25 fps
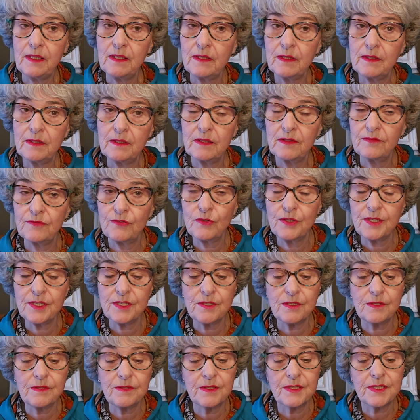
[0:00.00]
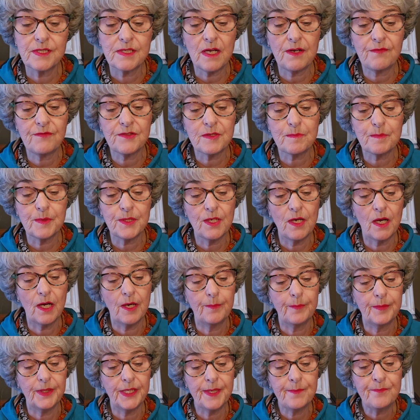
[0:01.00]
and couldn't afford to do it herself is
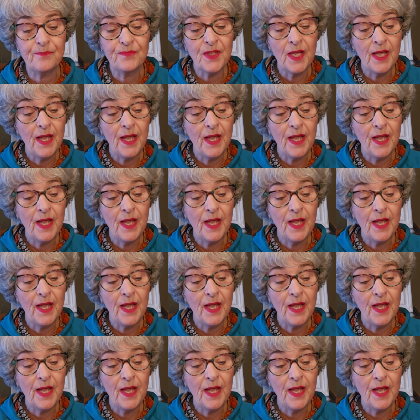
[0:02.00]
beyond me.